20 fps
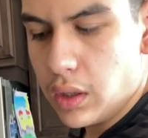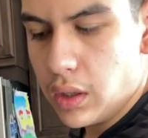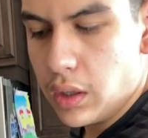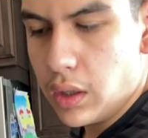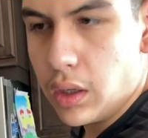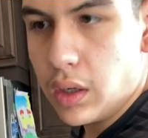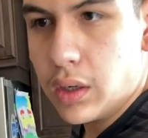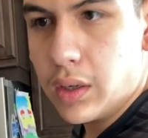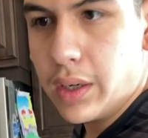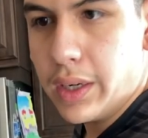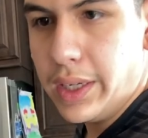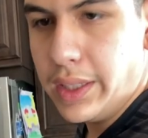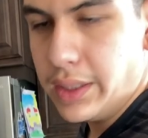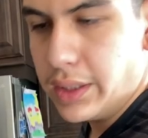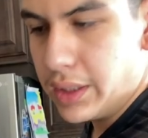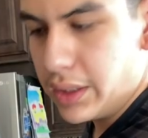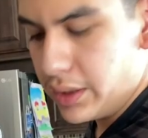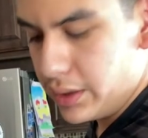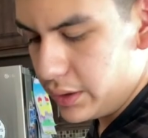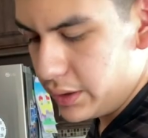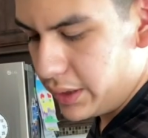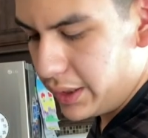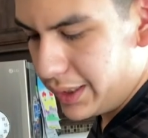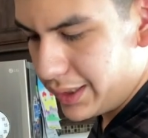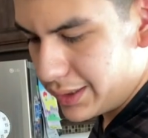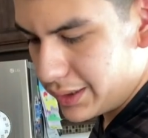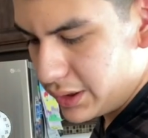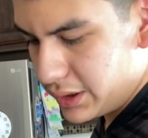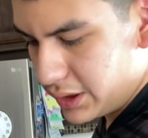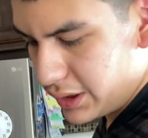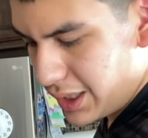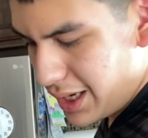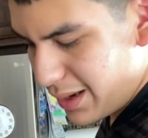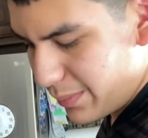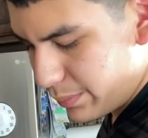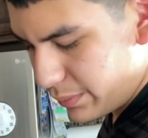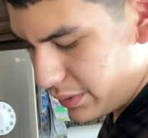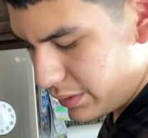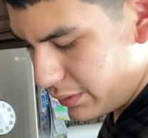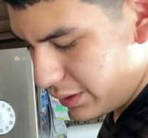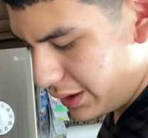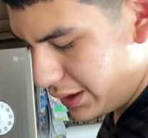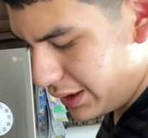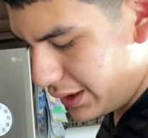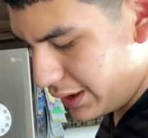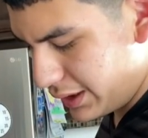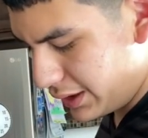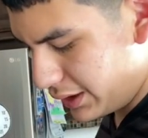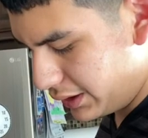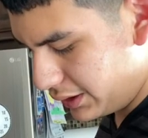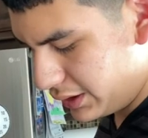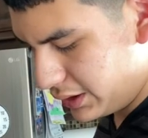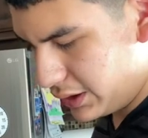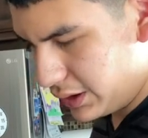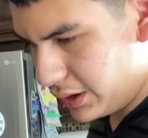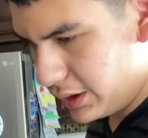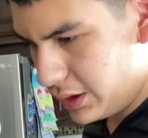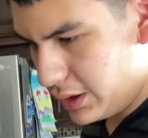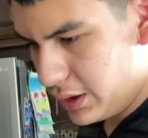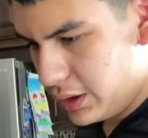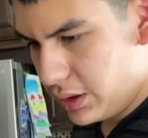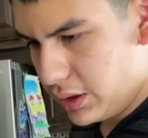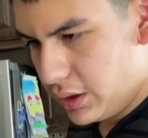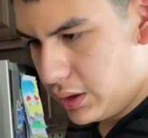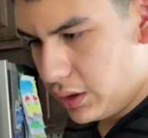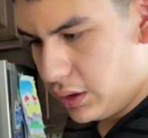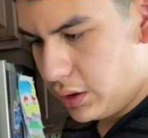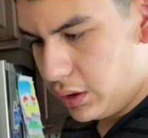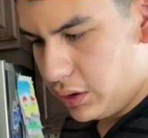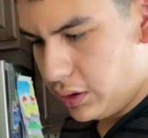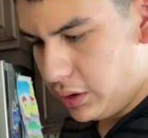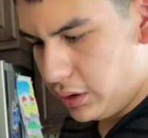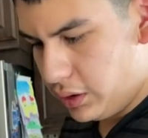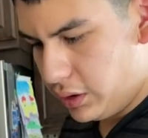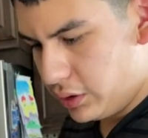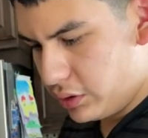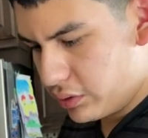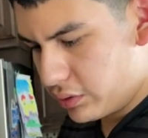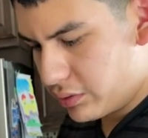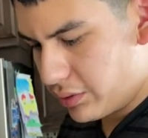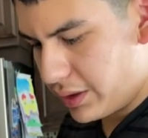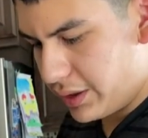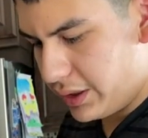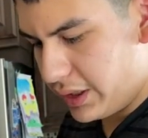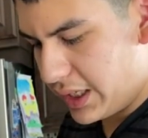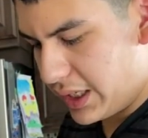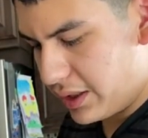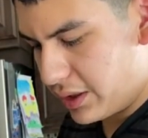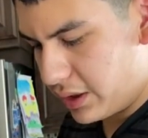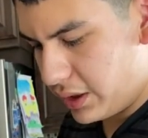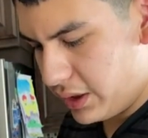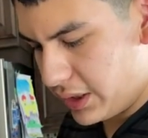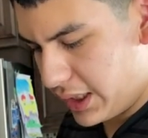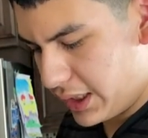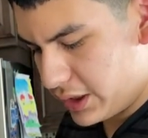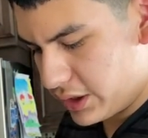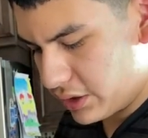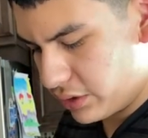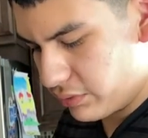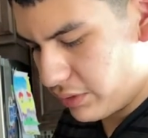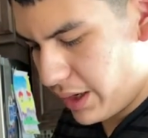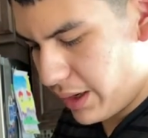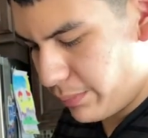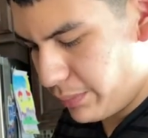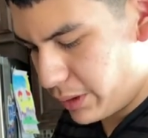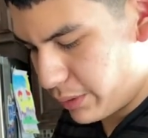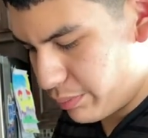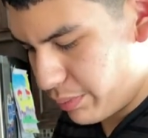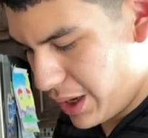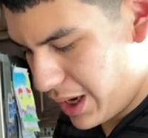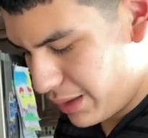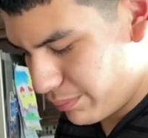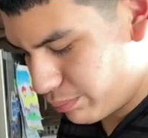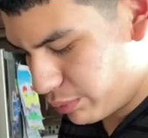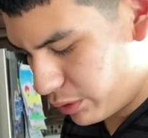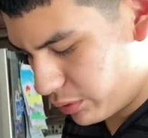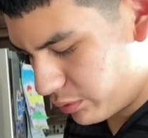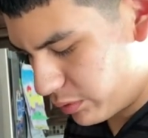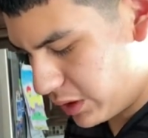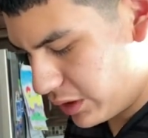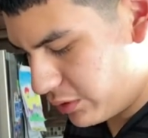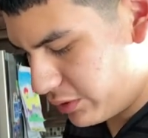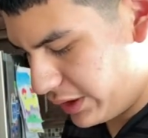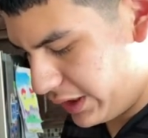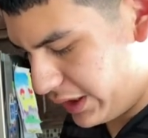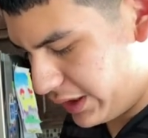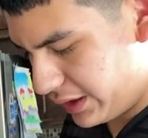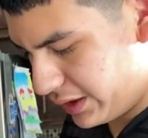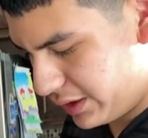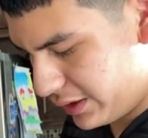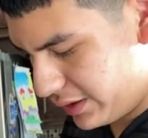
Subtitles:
All right. The next step is you have to grab your pepperoni.